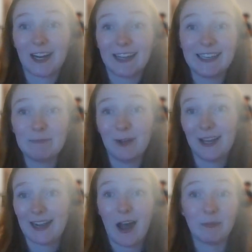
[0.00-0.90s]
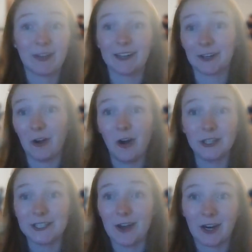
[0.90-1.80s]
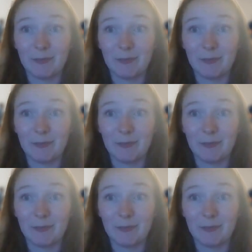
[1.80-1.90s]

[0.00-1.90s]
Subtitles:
I keep like hopping on a call to talk